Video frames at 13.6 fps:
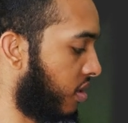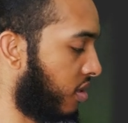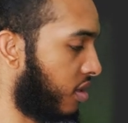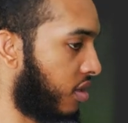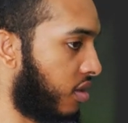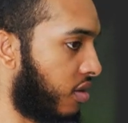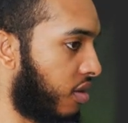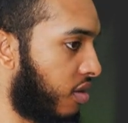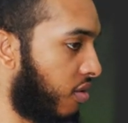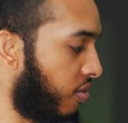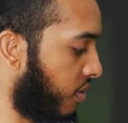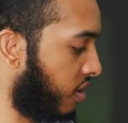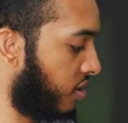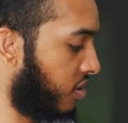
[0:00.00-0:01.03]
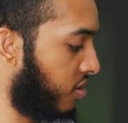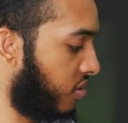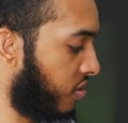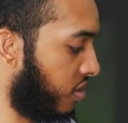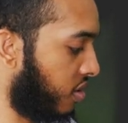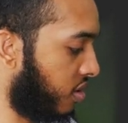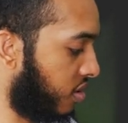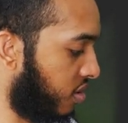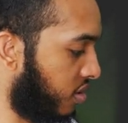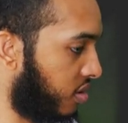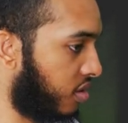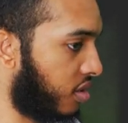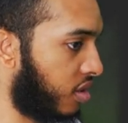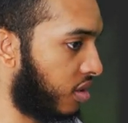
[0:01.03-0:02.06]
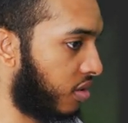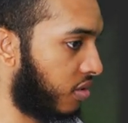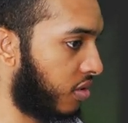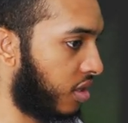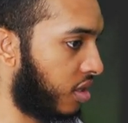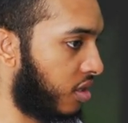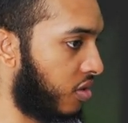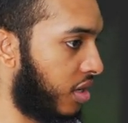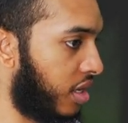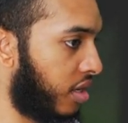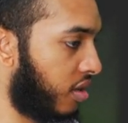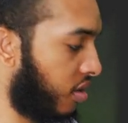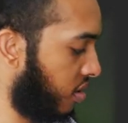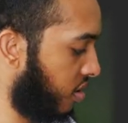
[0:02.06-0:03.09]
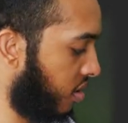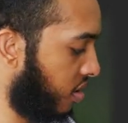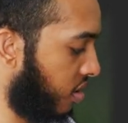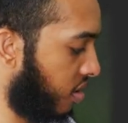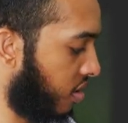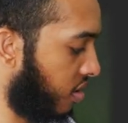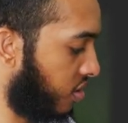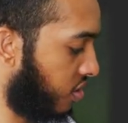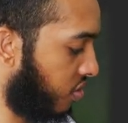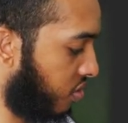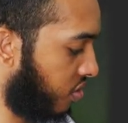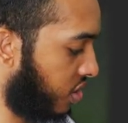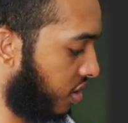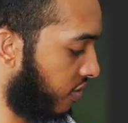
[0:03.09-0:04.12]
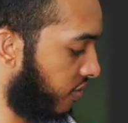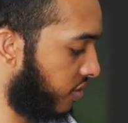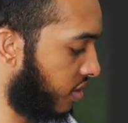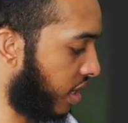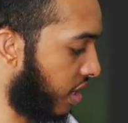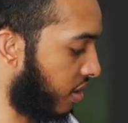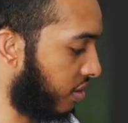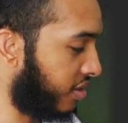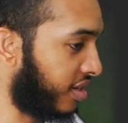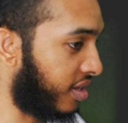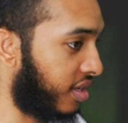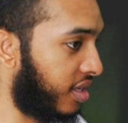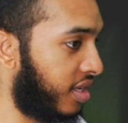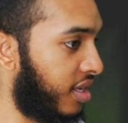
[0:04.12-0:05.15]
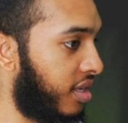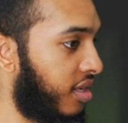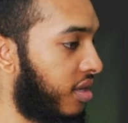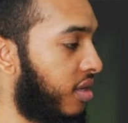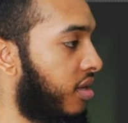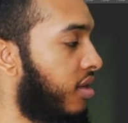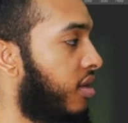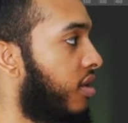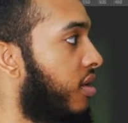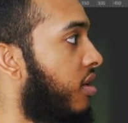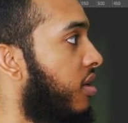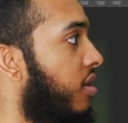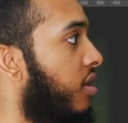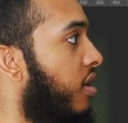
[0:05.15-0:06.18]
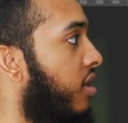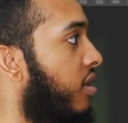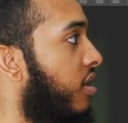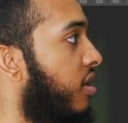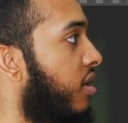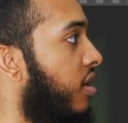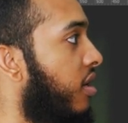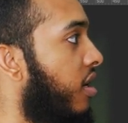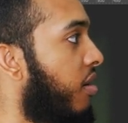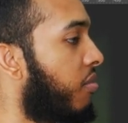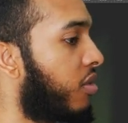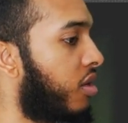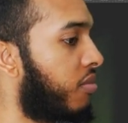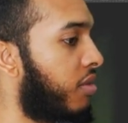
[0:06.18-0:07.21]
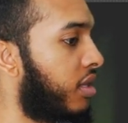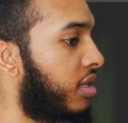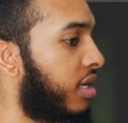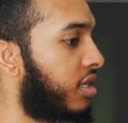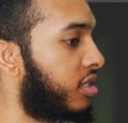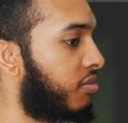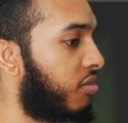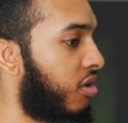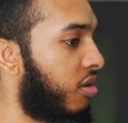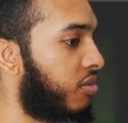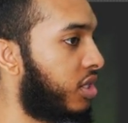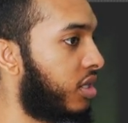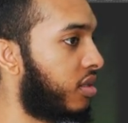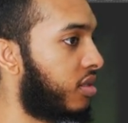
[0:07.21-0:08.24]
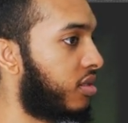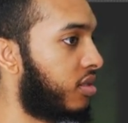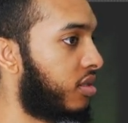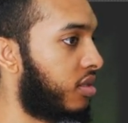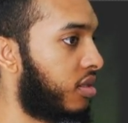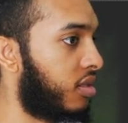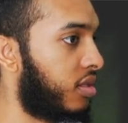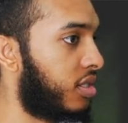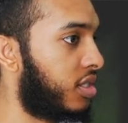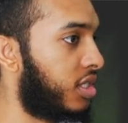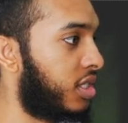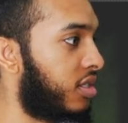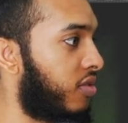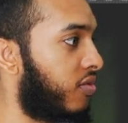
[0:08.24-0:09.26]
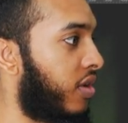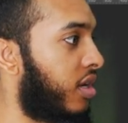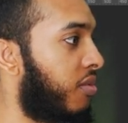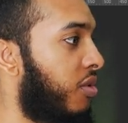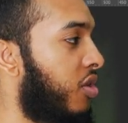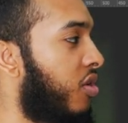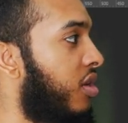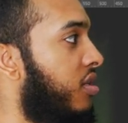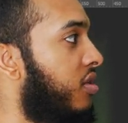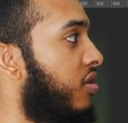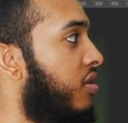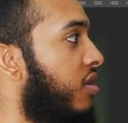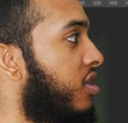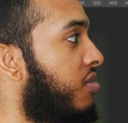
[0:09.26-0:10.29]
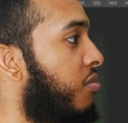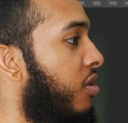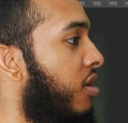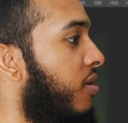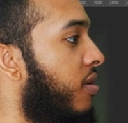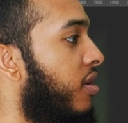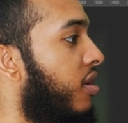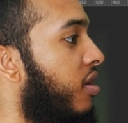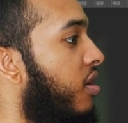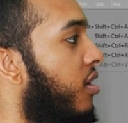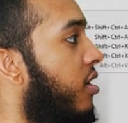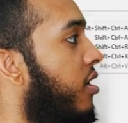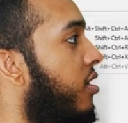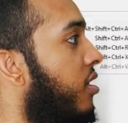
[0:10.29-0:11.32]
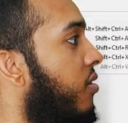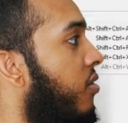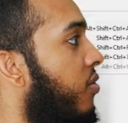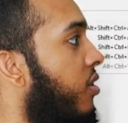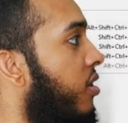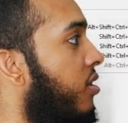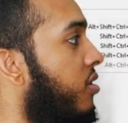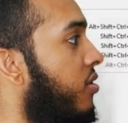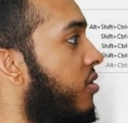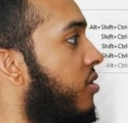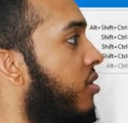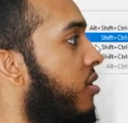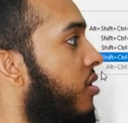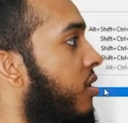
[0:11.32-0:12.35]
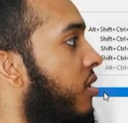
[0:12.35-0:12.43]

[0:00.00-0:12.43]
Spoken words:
and then what we're going to do is create a new layer, Control Shift Alt and E. And then I'm going to make that smart object. It's just random, you don't need to do this, but and then what we're going to do